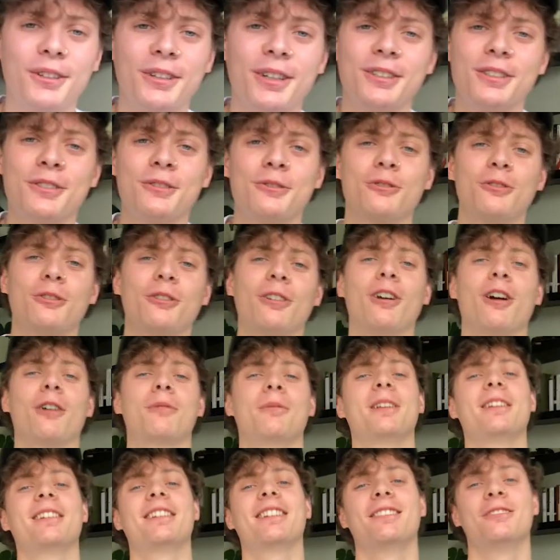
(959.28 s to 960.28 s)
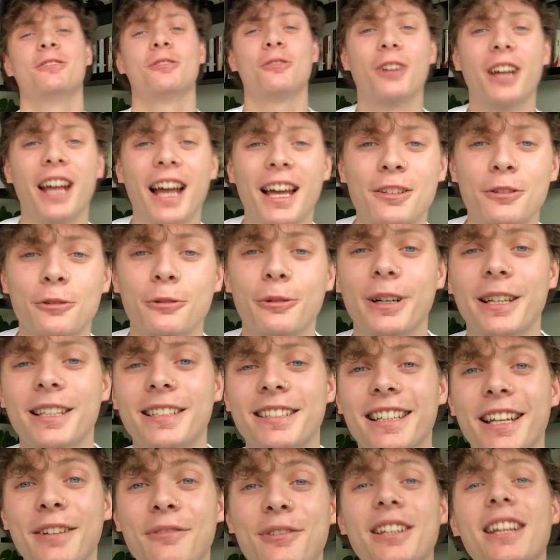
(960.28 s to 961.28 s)
I do truly hope that you did enjoy it, as
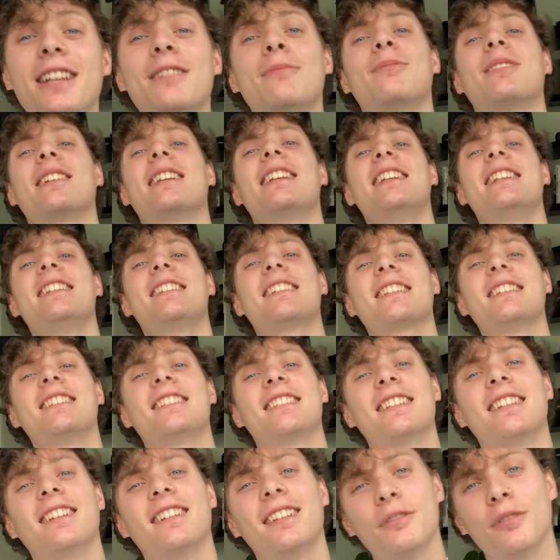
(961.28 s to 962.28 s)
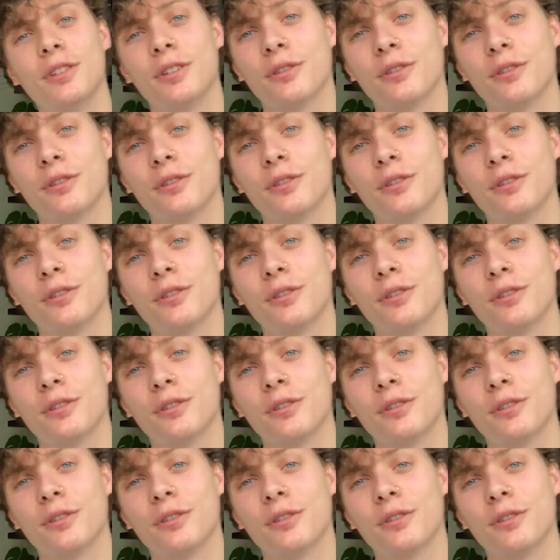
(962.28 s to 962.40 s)
always. If you did, please consider leaving a